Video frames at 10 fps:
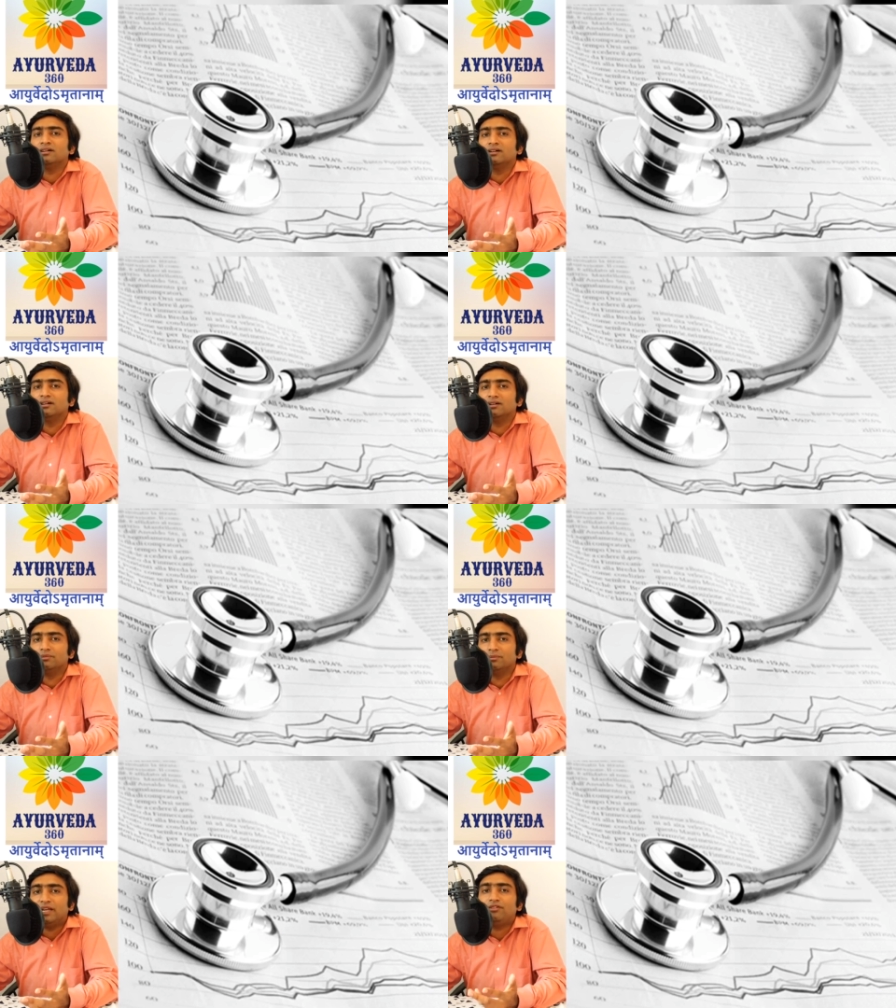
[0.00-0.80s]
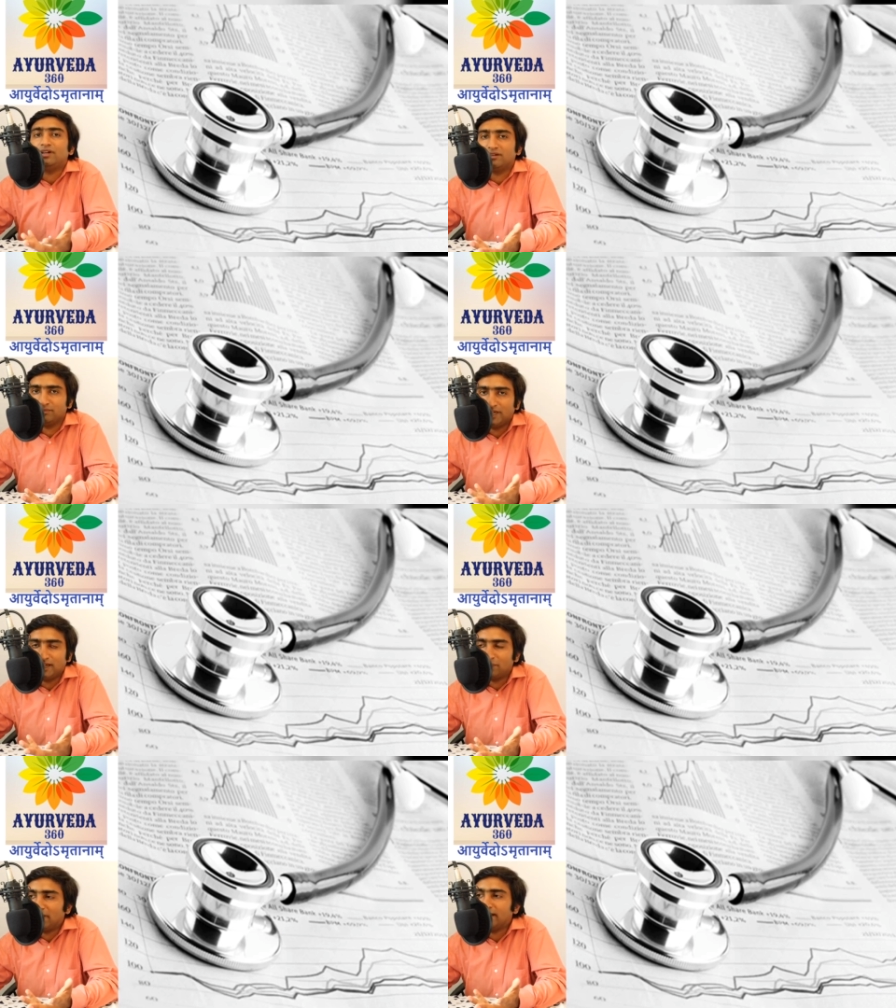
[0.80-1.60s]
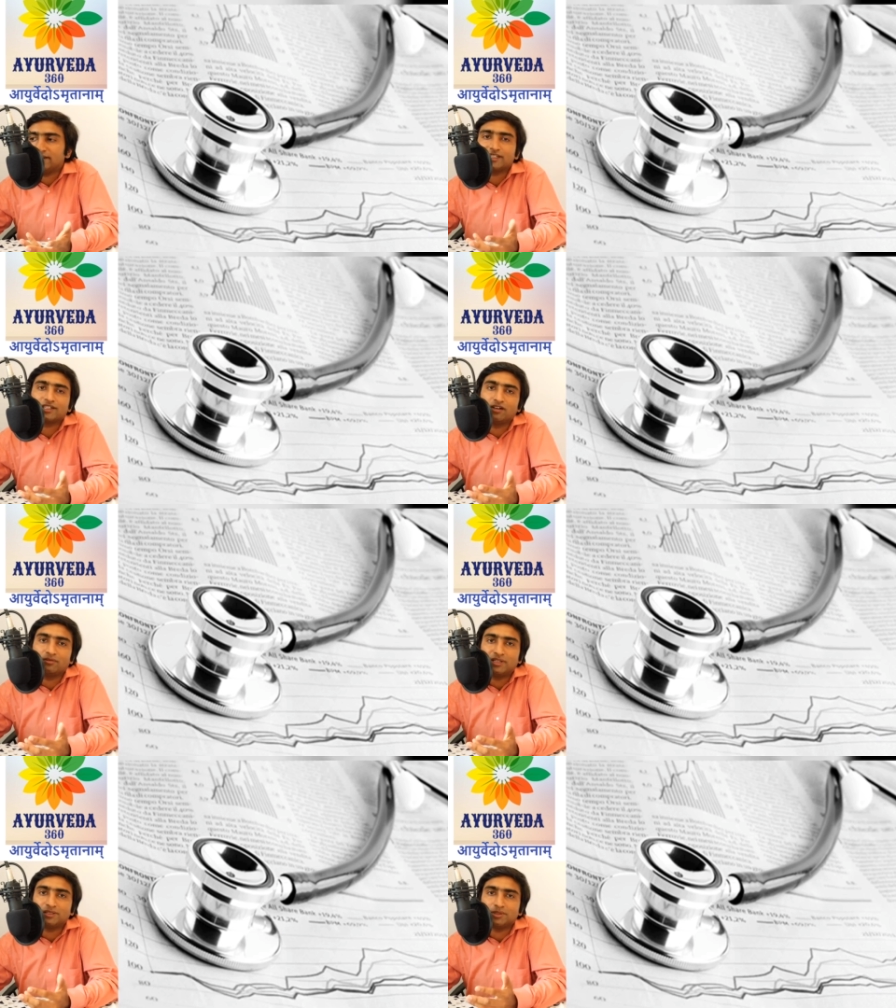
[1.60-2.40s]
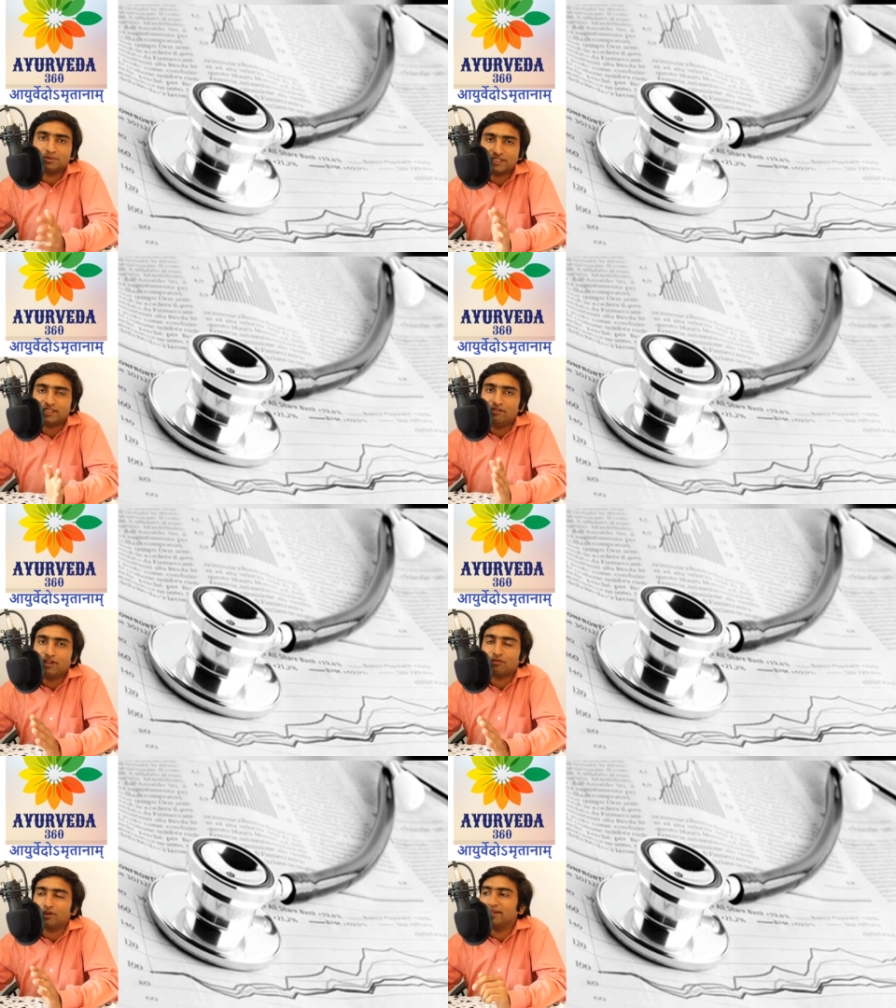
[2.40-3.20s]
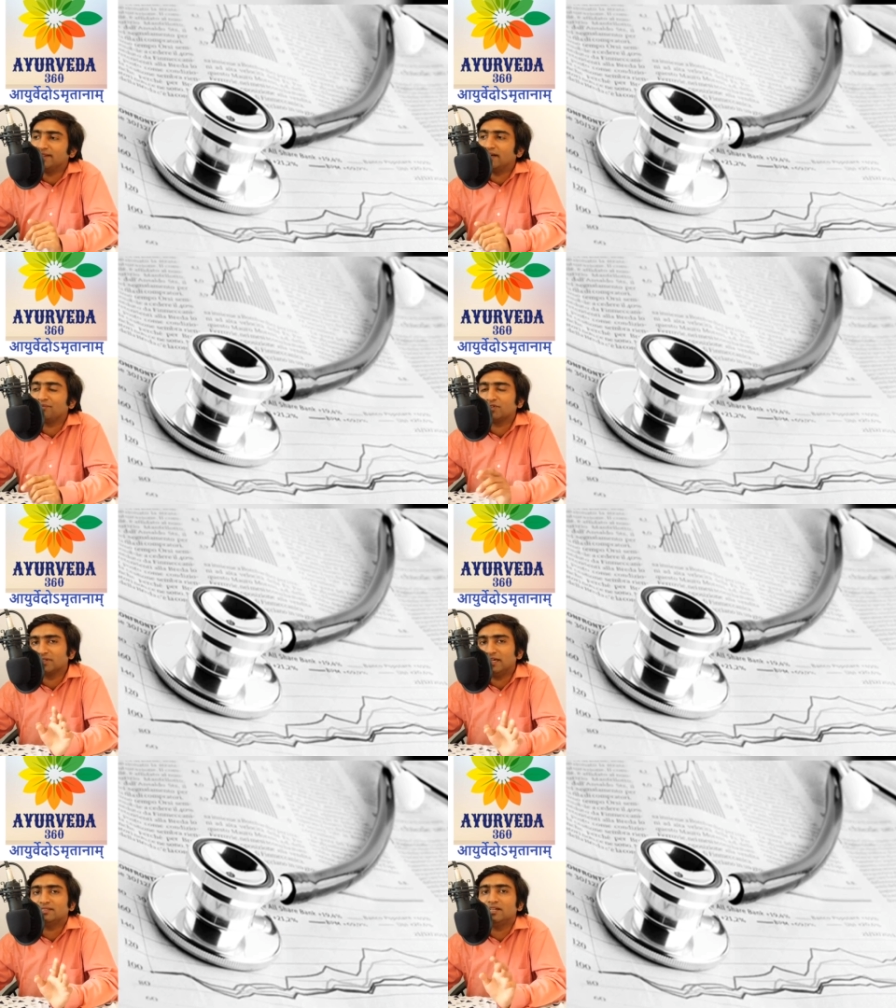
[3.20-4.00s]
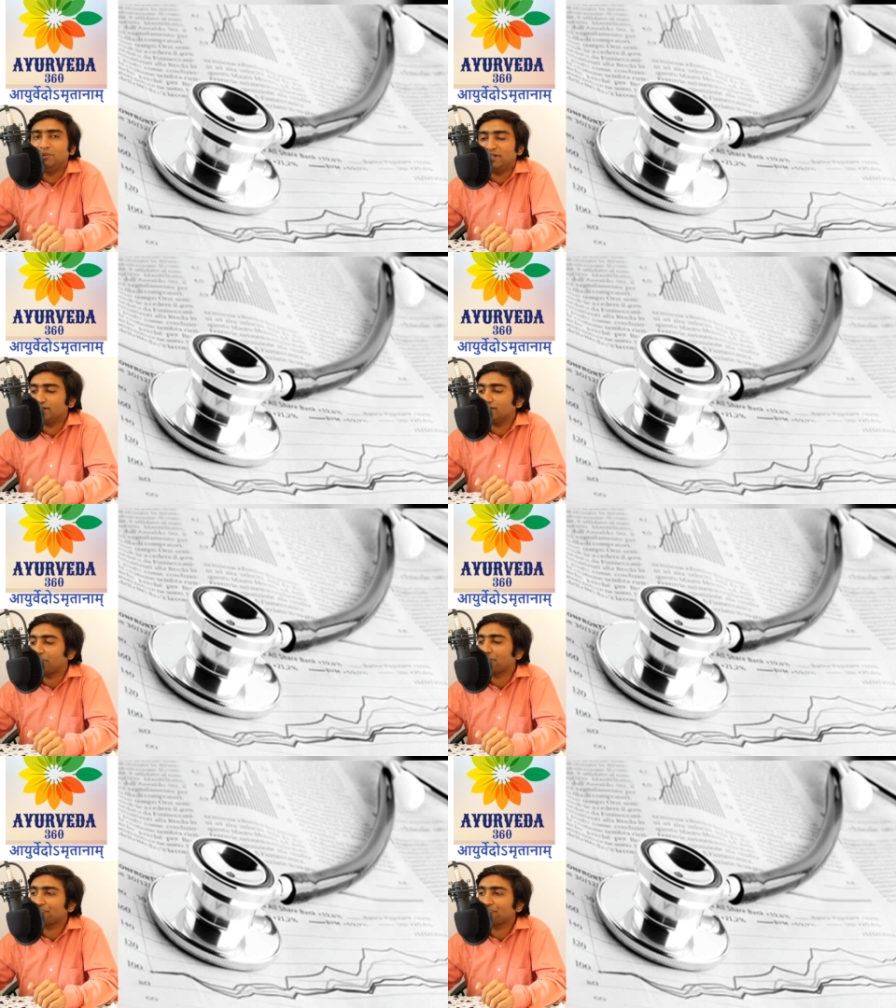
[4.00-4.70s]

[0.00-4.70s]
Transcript: uh, benefit by applying such kind of principles. But still, we are following that. So that is the limitation.